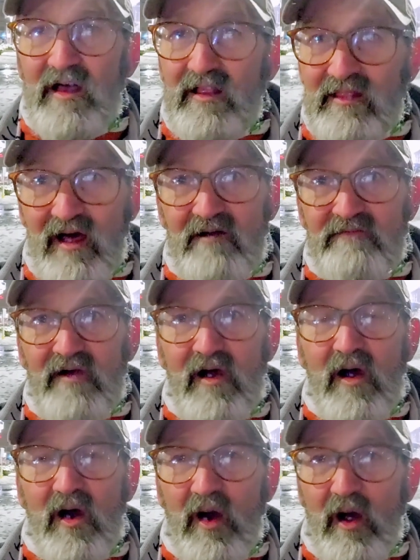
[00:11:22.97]
Love
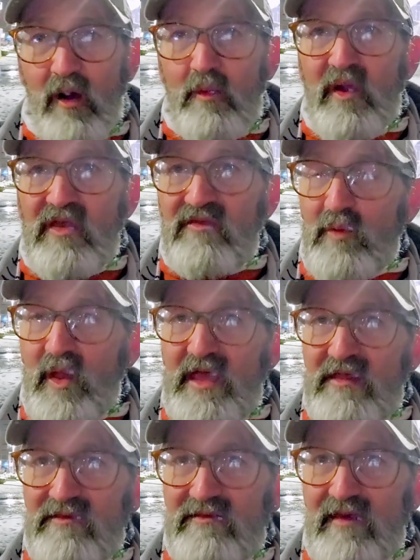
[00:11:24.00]
always
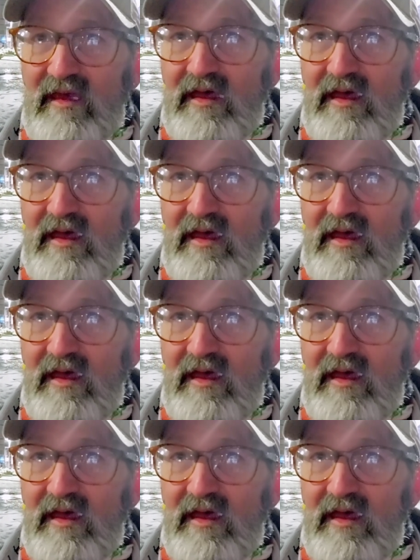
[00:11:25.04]
wins.